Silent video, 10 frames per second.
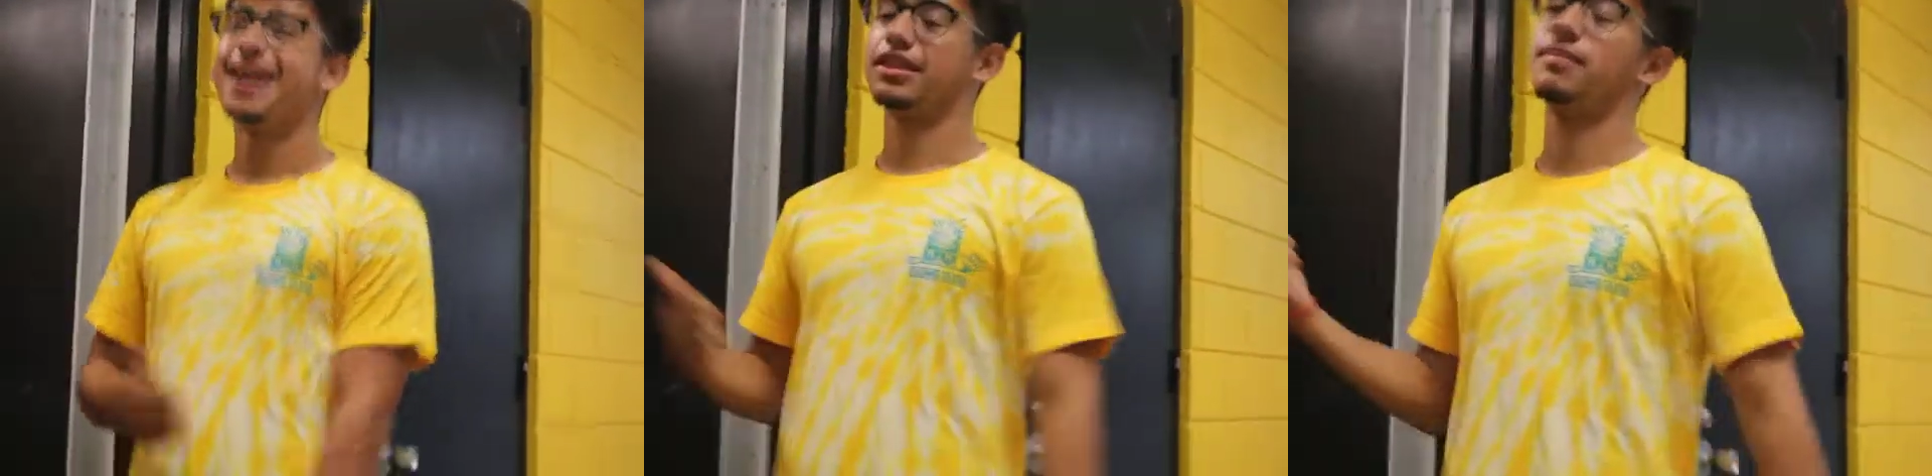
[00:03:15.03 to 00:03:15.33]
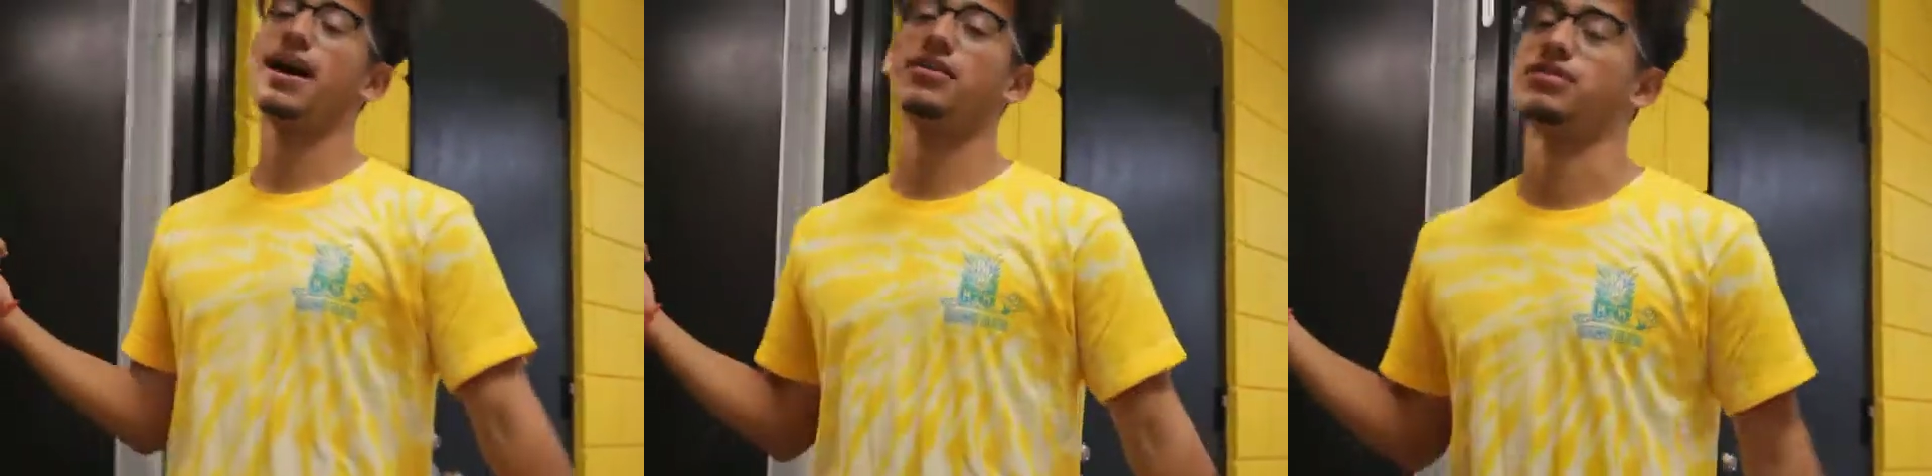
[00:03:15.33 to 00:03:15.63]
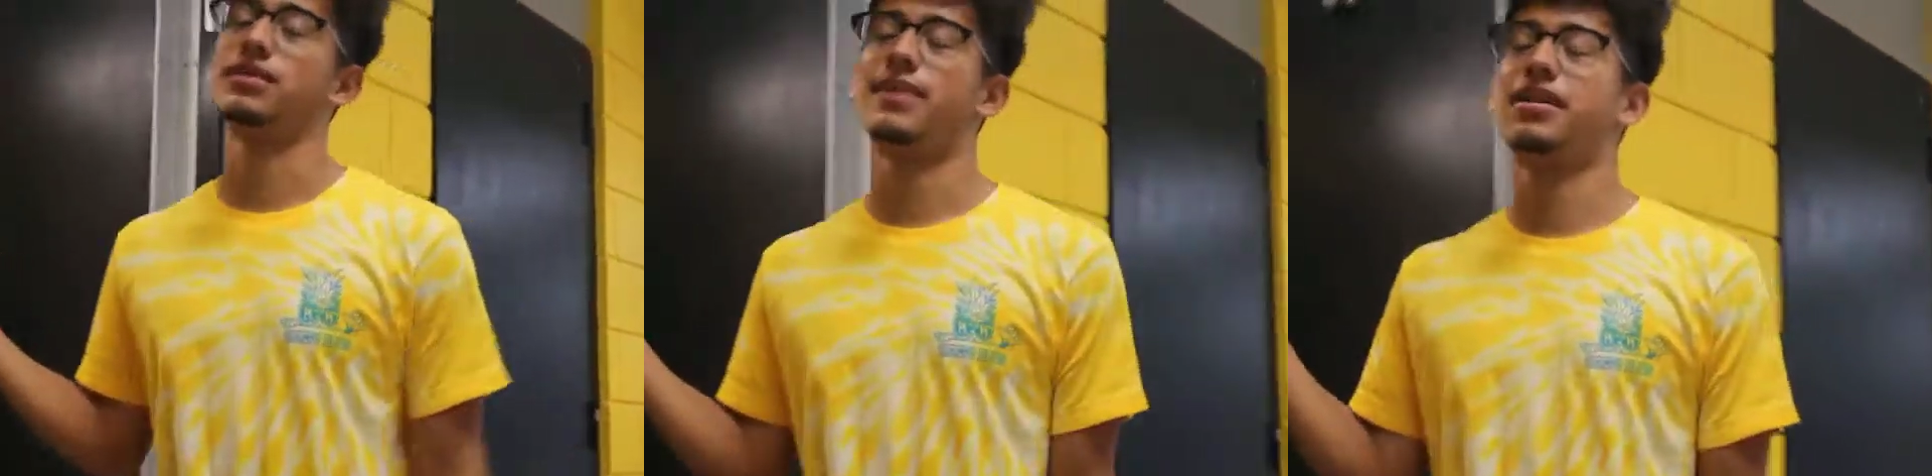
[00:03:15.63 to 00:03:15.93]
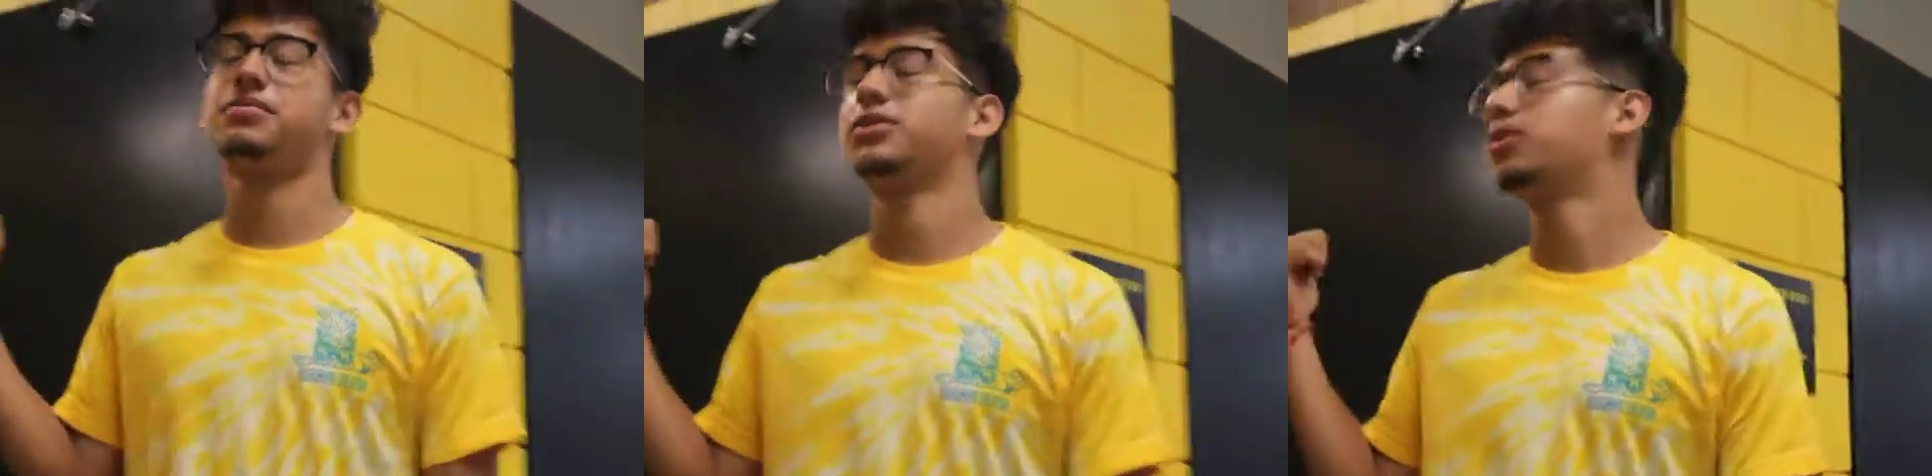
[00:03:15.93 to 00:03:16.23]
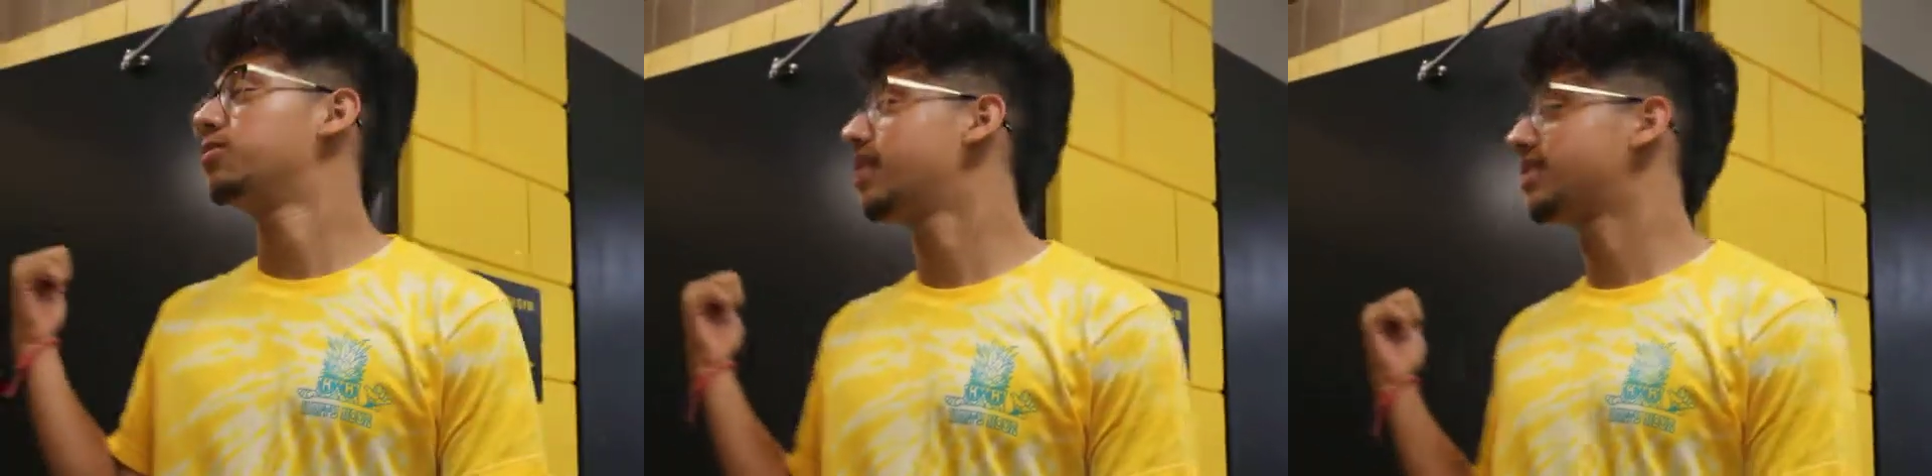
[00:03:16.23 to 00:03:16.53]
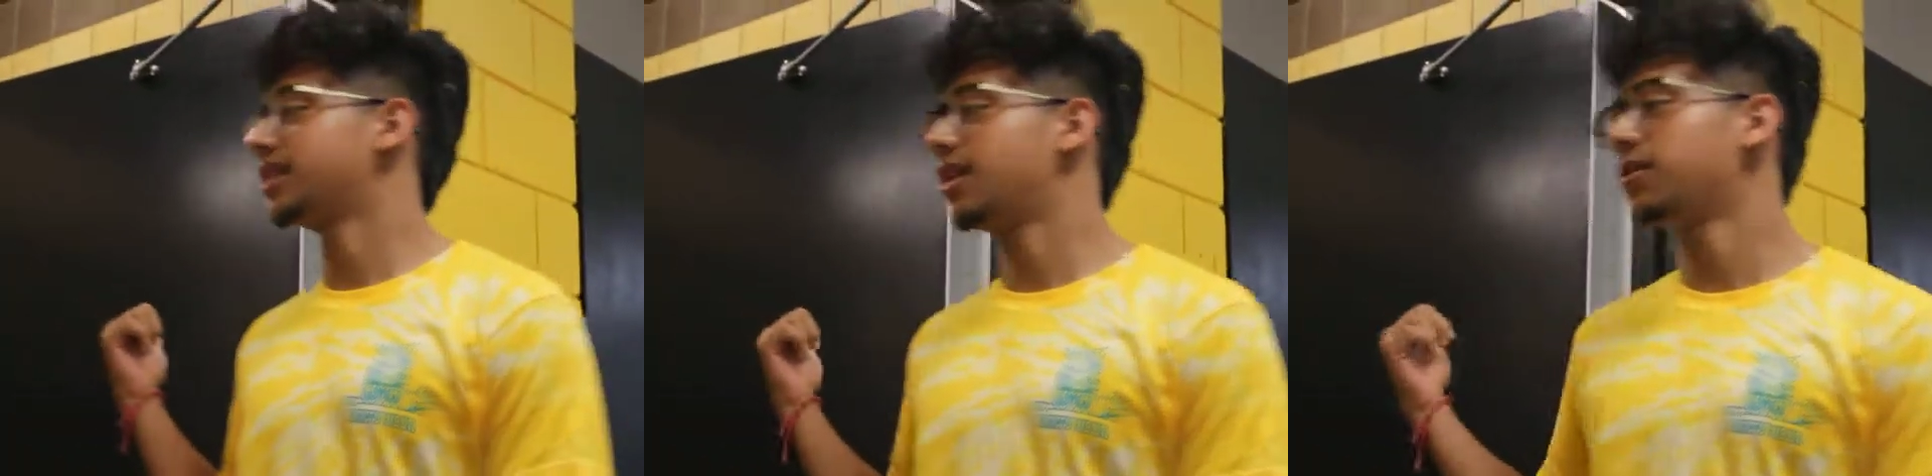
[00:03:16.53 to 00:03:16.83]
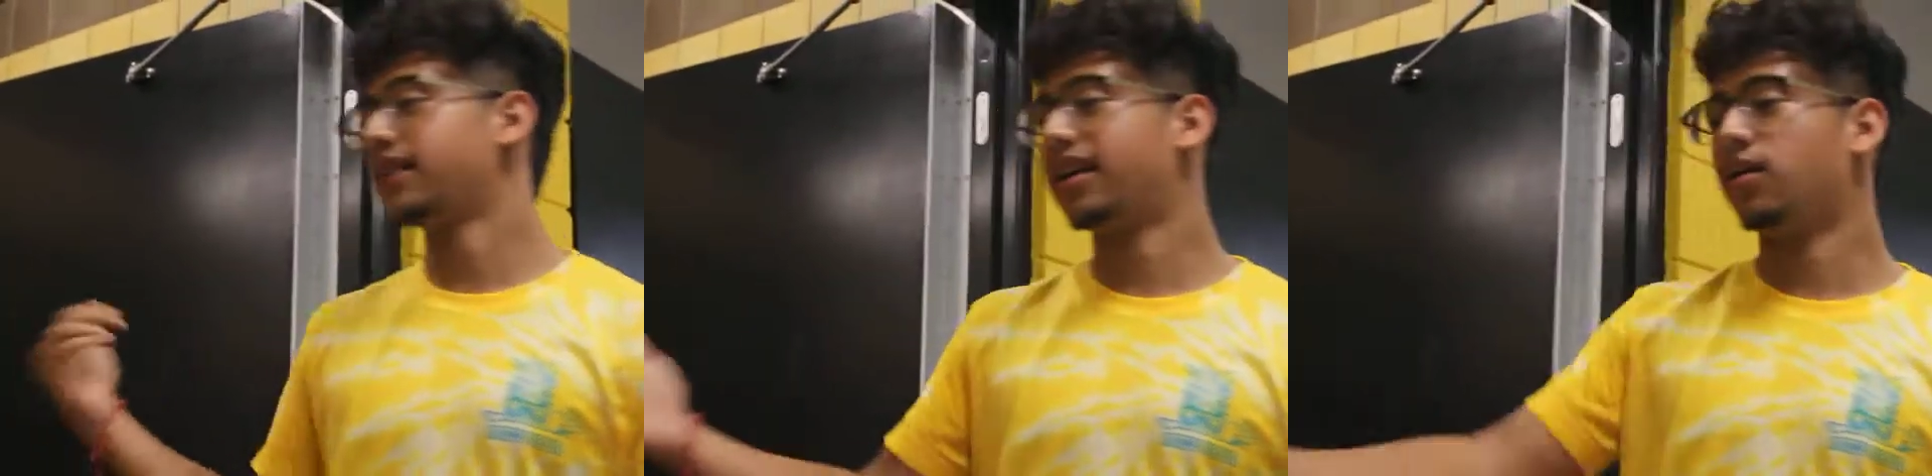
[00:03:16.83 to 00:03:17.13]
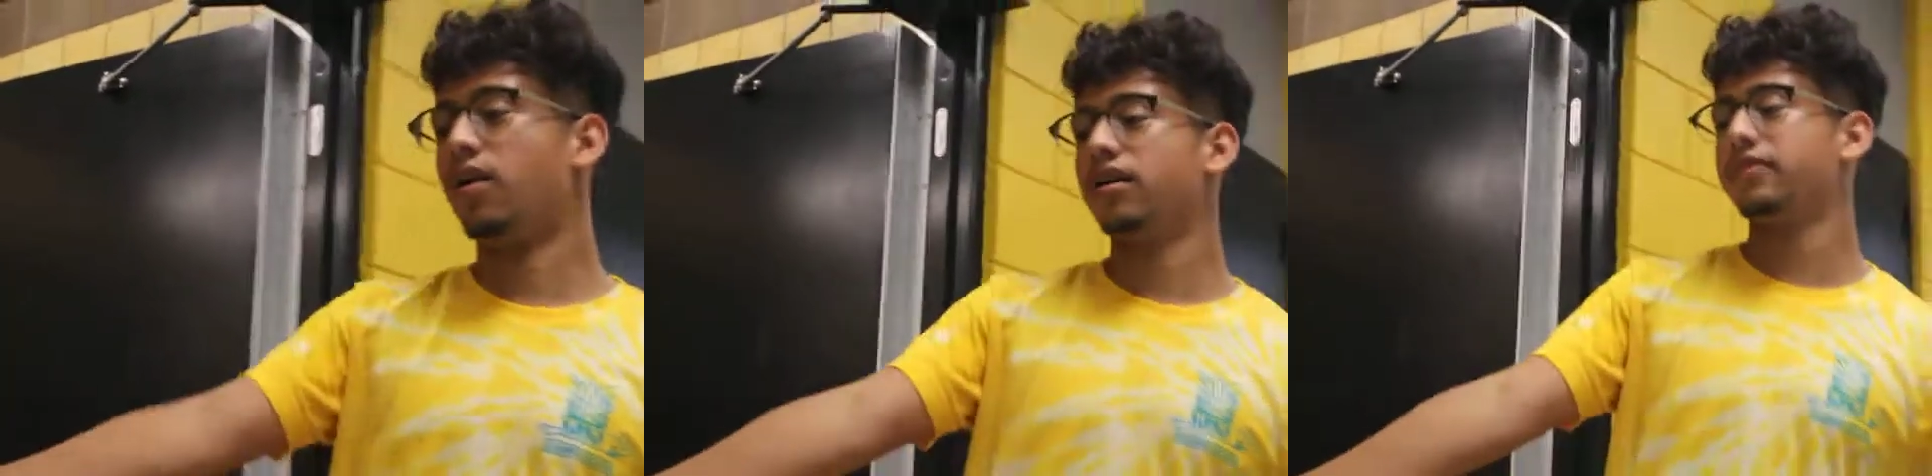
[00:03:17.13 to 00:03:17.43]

The bathroom's a cool place to go. We got a water